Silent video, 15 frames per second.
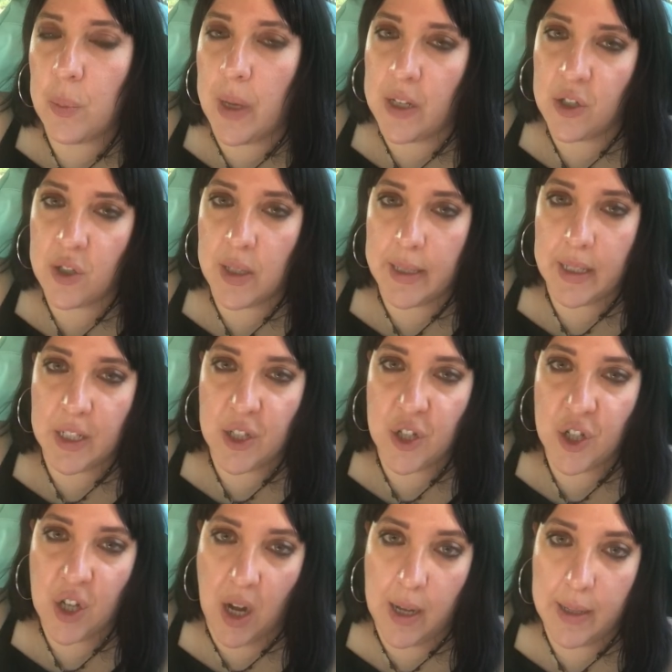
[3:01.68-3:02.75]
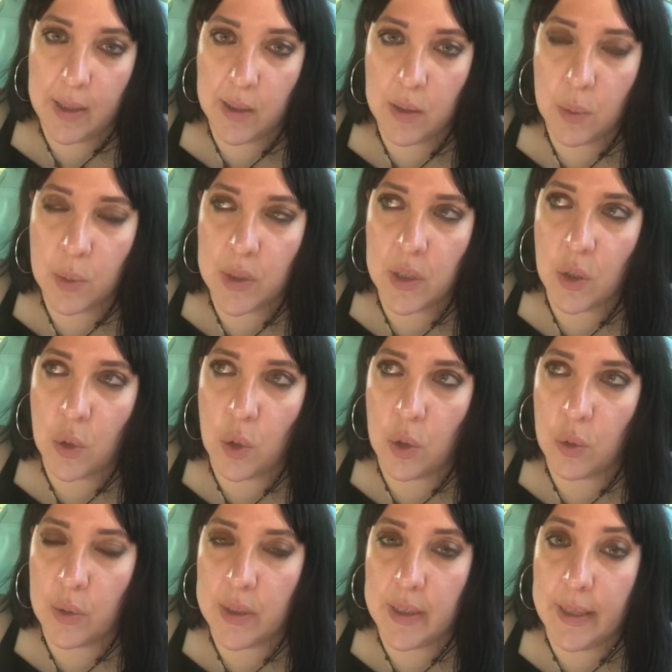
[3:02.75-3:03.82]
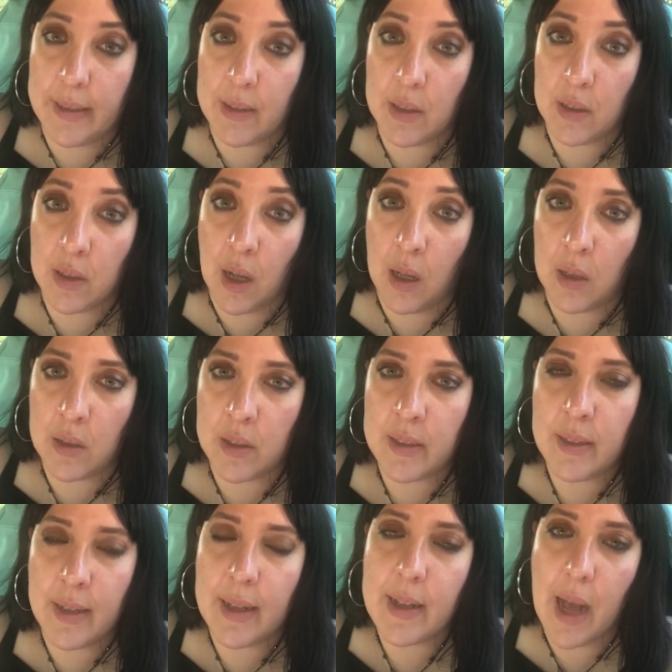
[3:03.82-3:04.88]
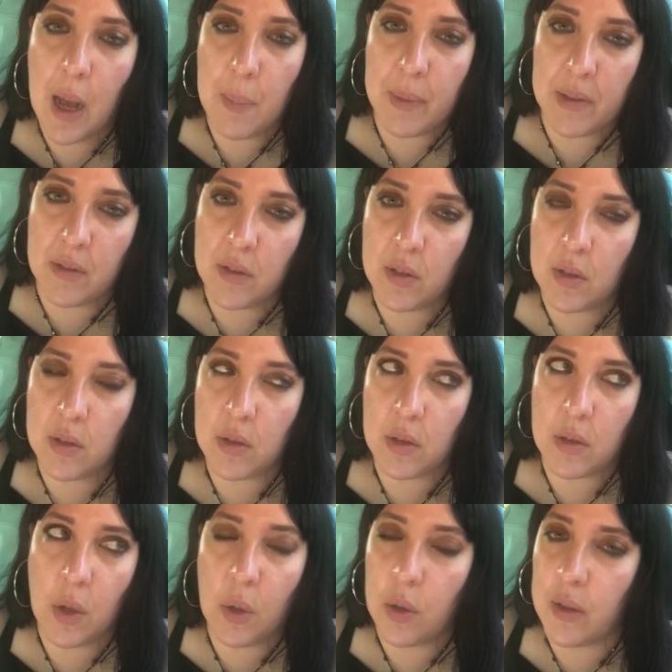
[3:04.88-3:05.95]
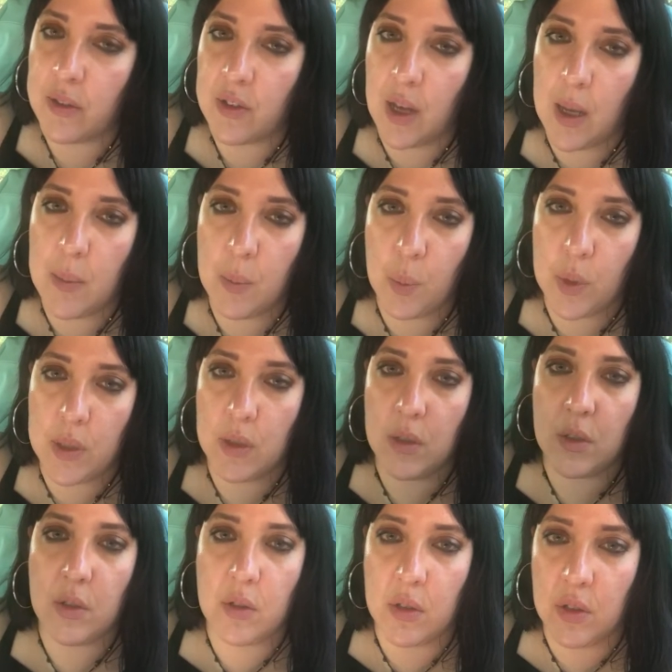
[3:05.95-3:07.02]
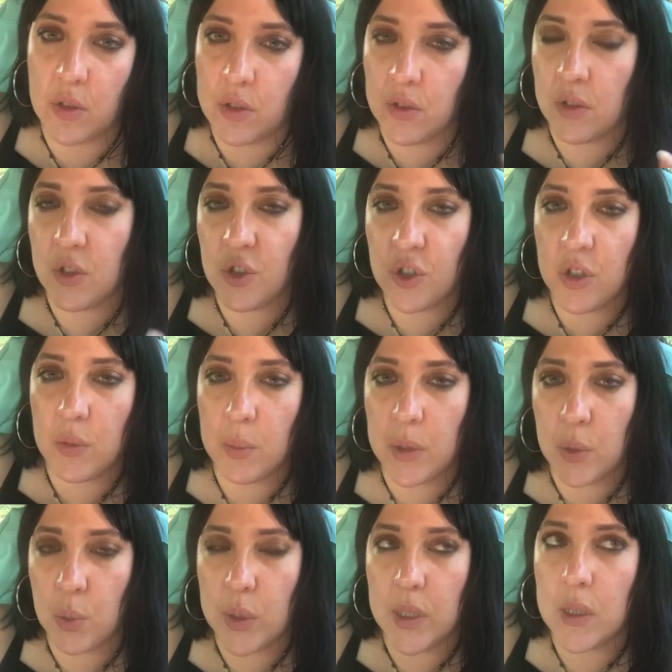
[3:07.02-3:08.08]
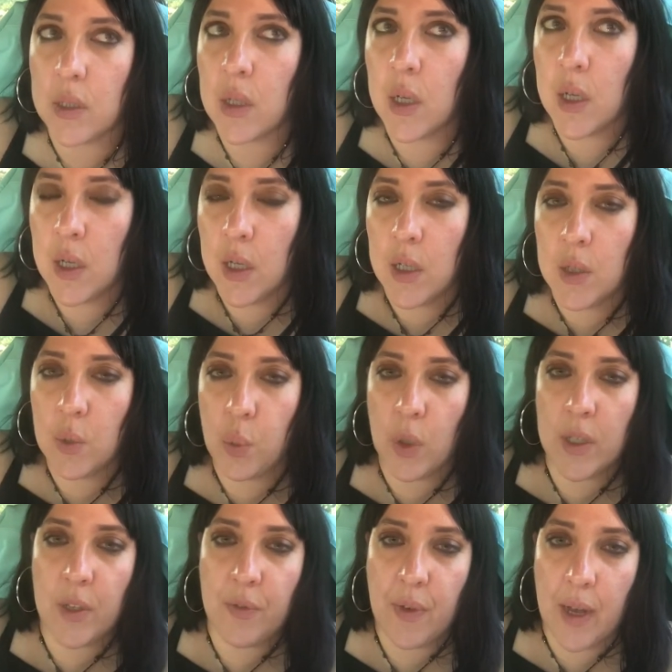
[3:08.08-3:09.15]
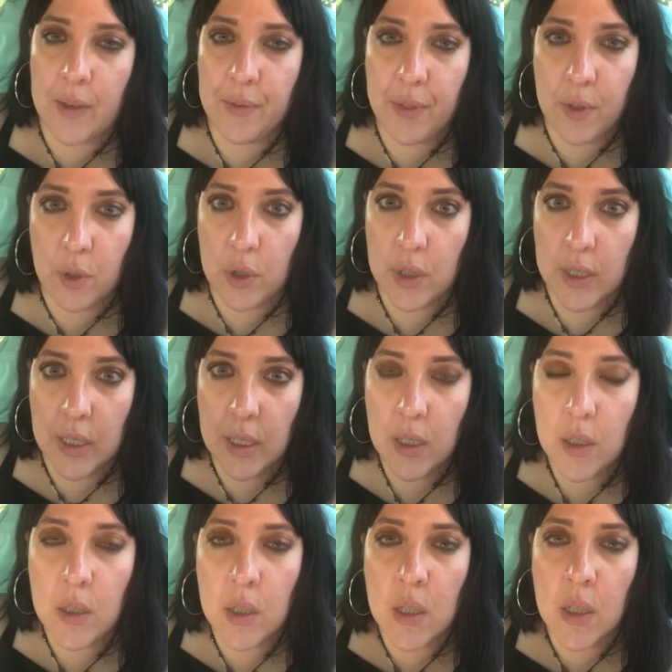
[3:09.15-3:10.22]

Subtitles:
much like a child when you're already an adult. And it happens all the time when there is a transition between 25-30.